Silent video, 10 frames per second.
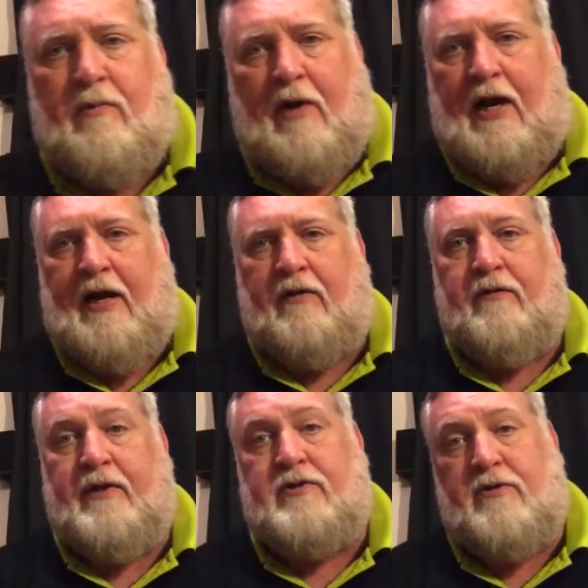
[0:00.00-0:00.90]
in a while,
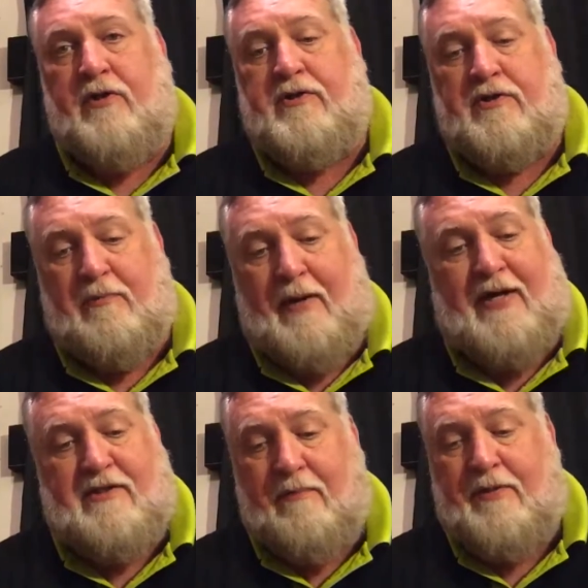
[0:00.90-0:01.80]
it's good just to
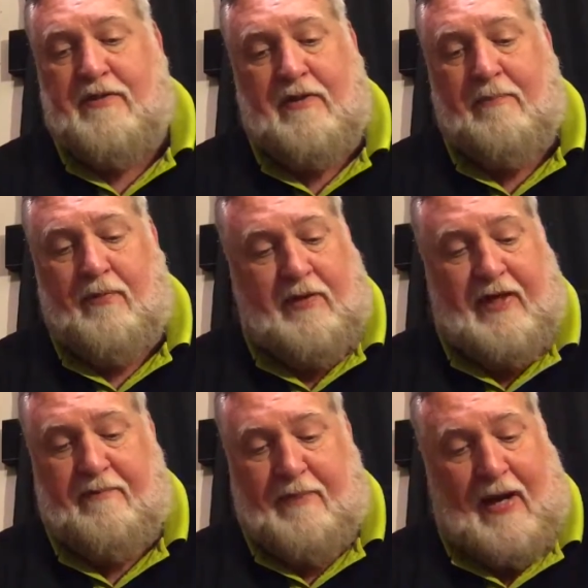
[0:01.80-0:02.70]
buy something simple
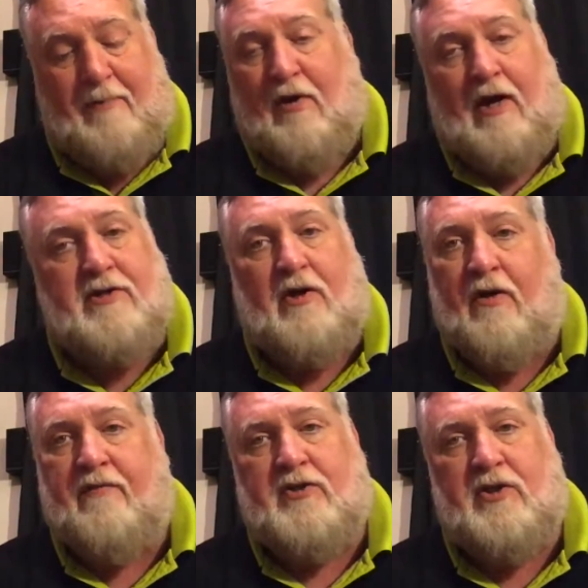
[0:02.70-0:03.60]
like Bob Ross,
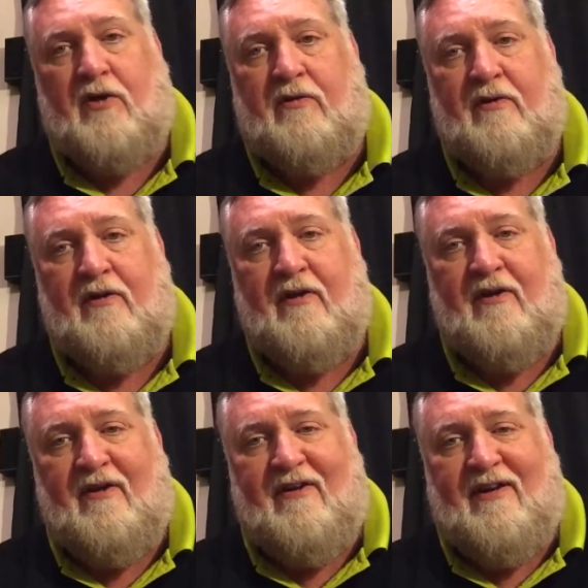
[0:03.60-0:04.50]
Art of Chill.
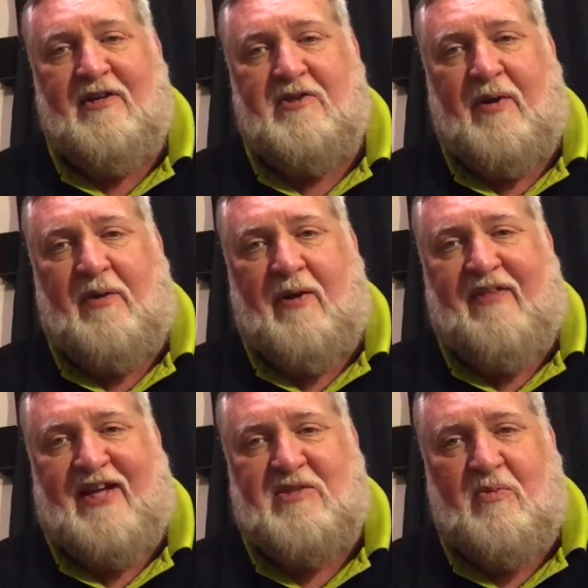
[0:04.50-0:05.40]
And so anyway,
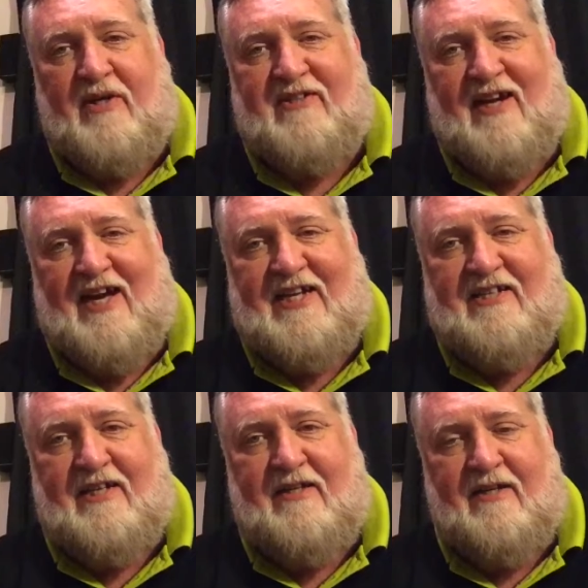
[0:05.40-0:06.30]
that's what I
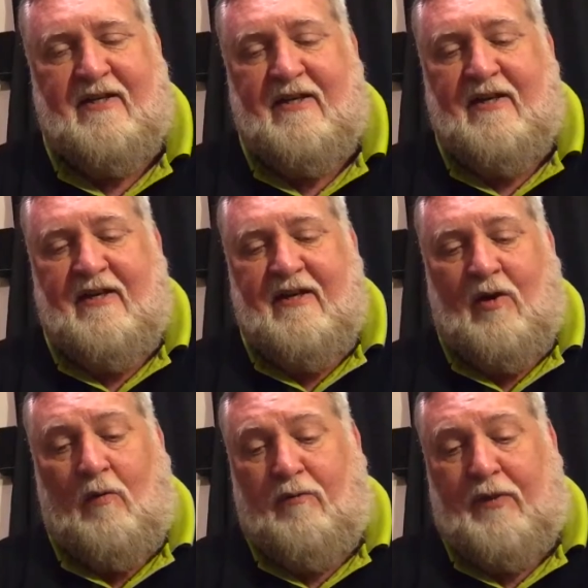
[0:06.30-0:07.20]
did.
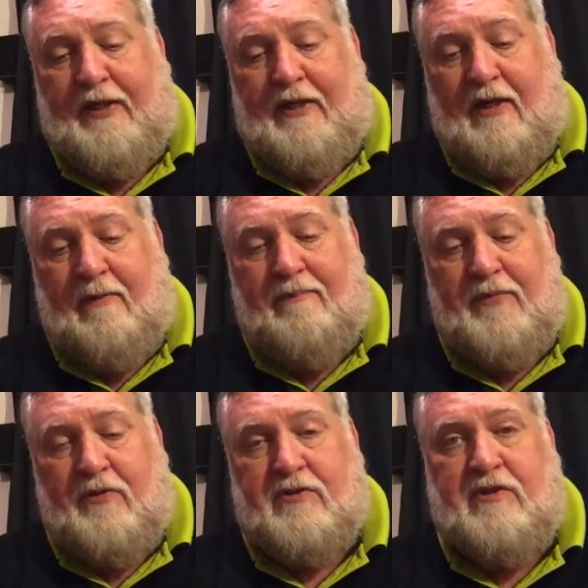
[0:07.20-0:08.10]
Hopefully
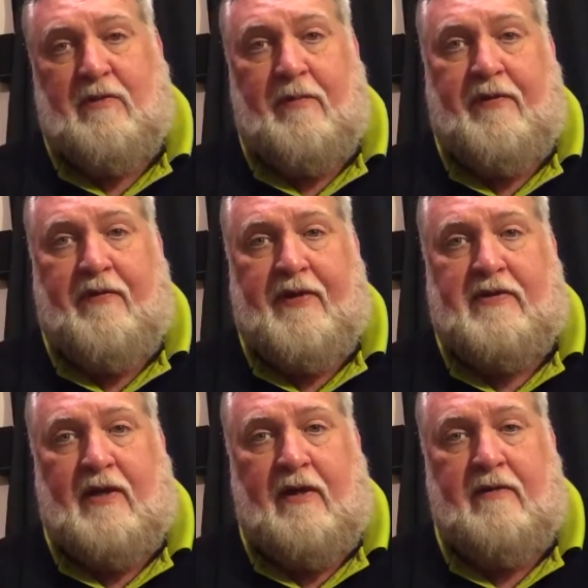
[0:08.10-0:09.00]
you'll see something there
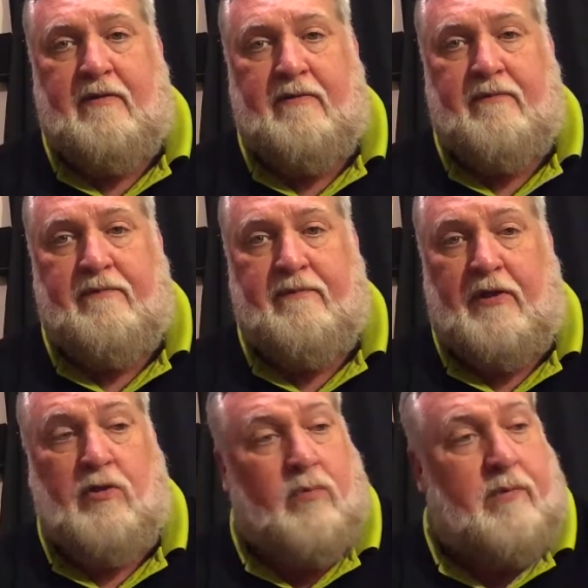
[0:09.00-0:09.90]
that
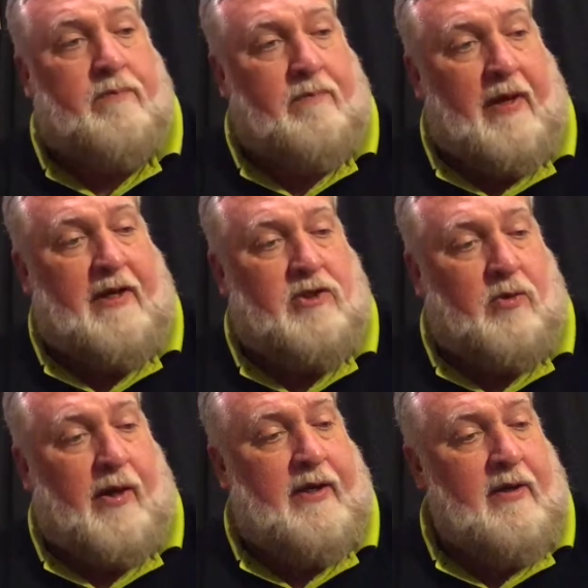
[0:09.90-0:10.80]
you might
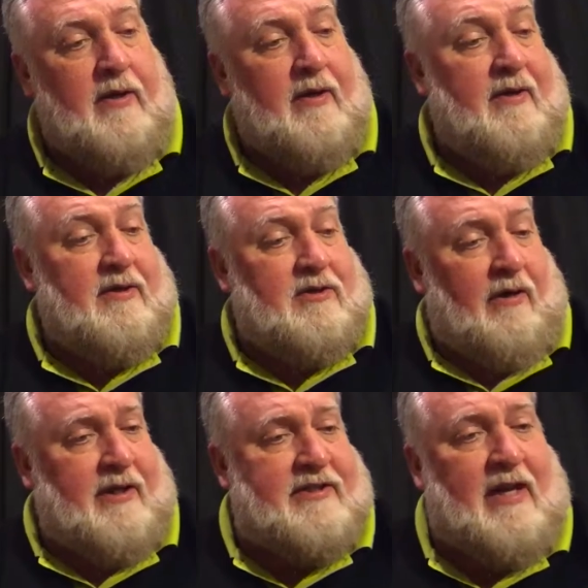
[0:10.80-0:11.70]
enjoy.
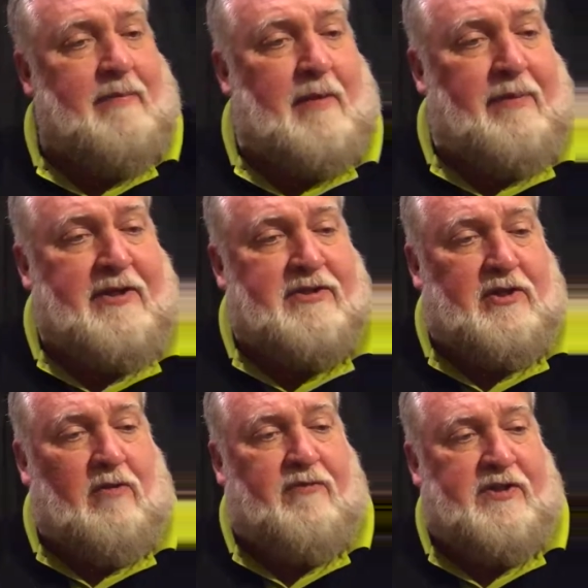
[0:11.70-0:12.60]
Target's not a bad place to
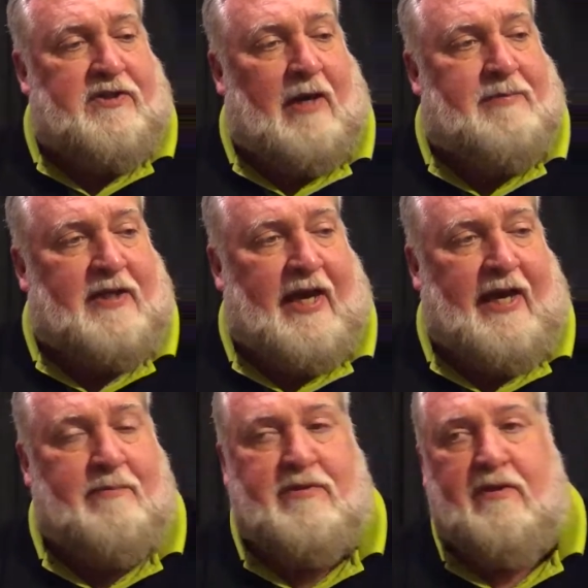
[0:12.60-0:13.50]
go for these types of
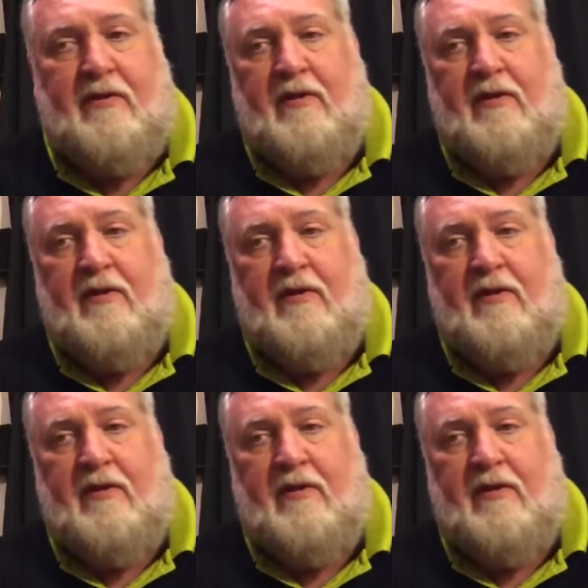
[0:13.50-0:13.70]
games.